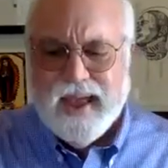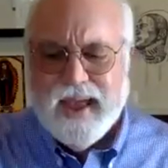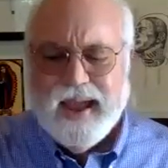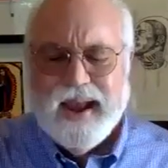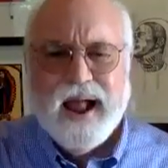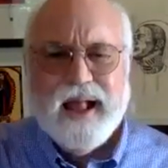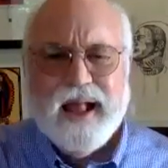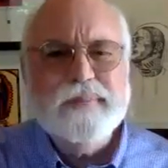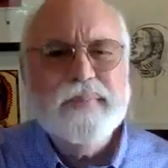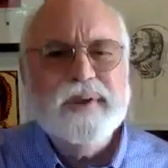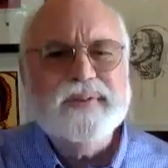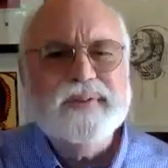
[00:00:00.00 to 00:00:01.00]
And I'll
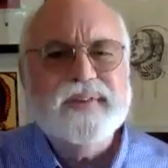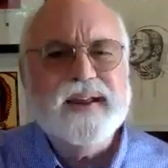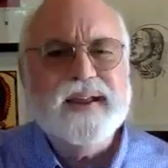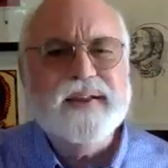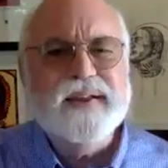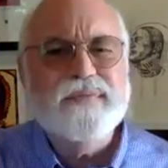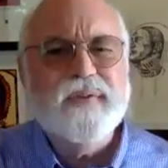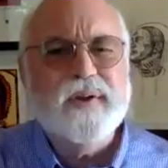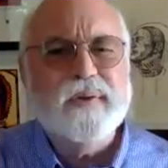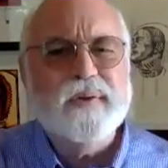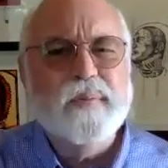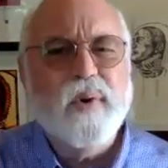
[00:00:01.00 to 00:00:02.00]
admit that it
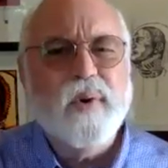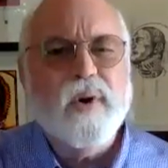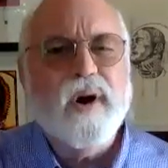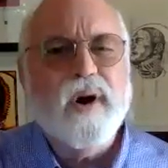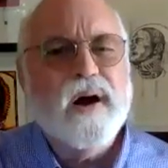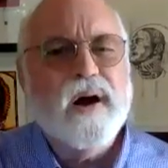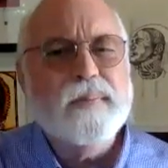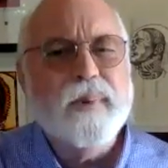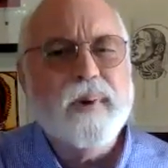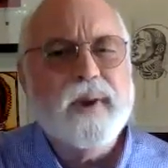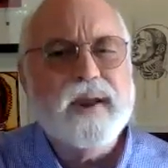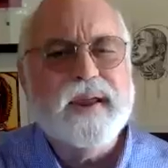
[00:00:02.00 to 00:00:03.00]
felt more
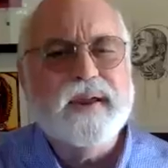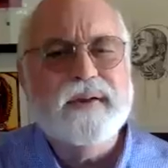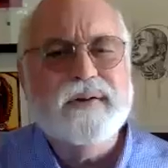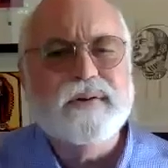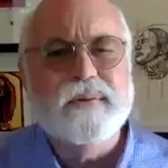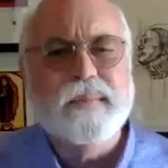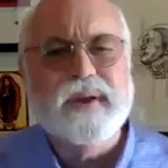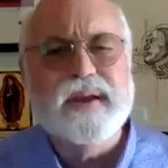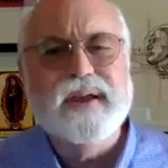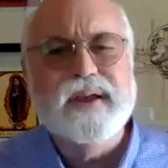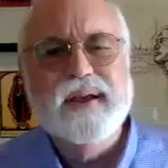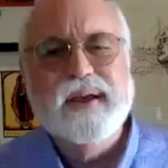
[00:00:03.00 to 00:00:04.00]
heartbreaking to me